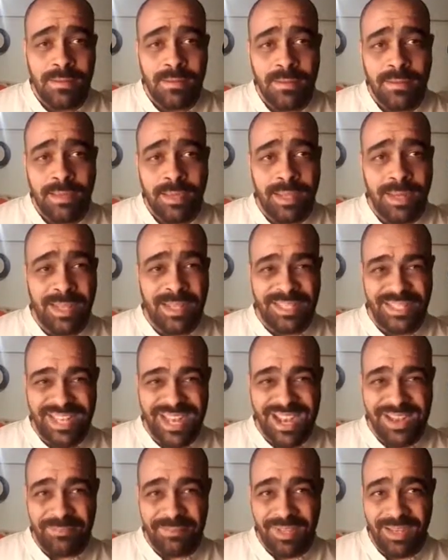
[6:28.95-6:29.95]
Getting a
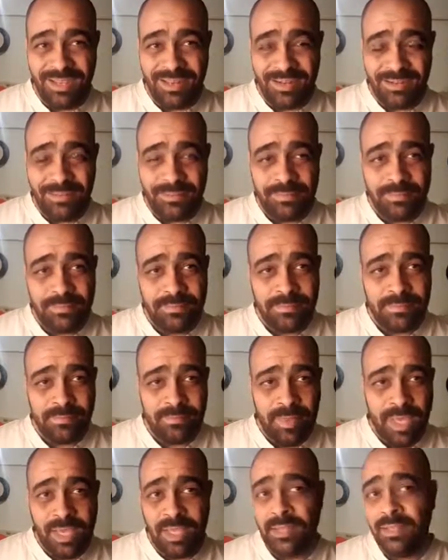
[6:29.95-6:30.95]
job done,
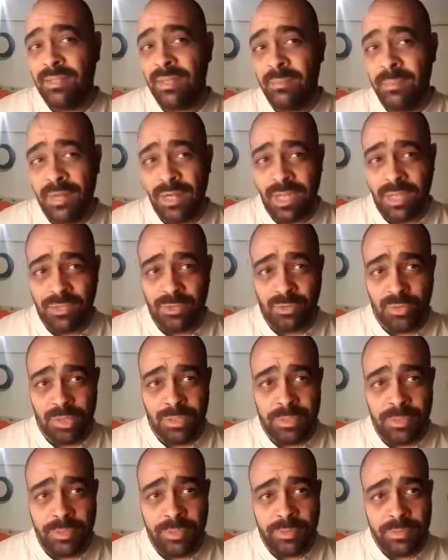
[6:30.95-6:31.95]
making somebody else
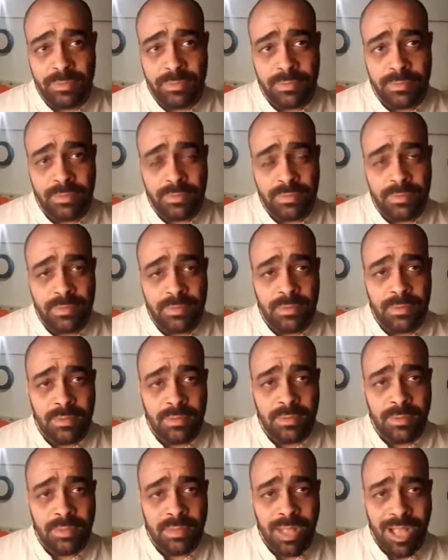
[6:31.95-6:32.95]
richer.
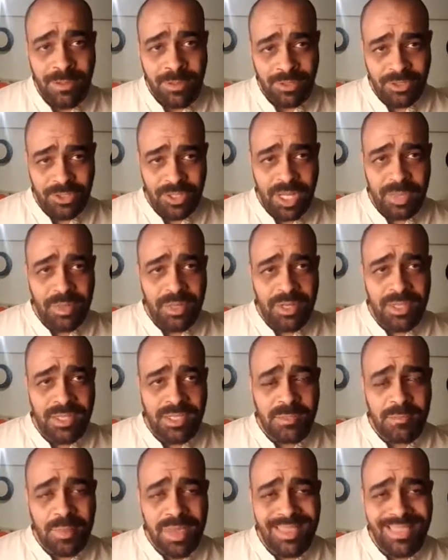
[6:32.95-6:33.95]
How much time are you going to
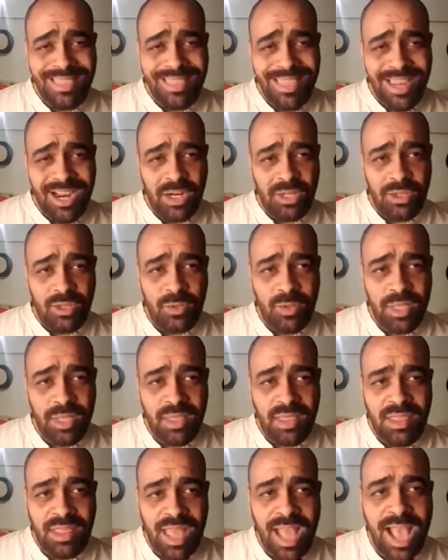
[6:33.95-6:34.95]
spend there
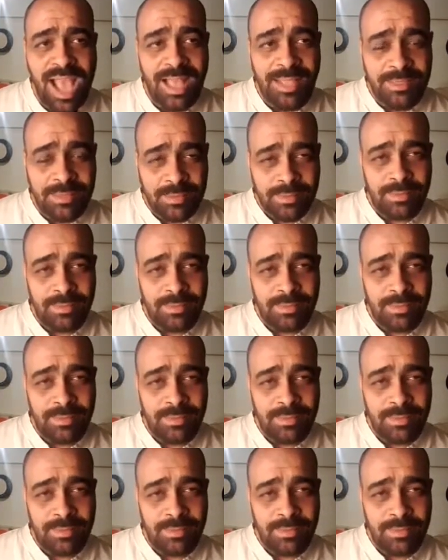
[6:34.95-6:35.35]
doing that?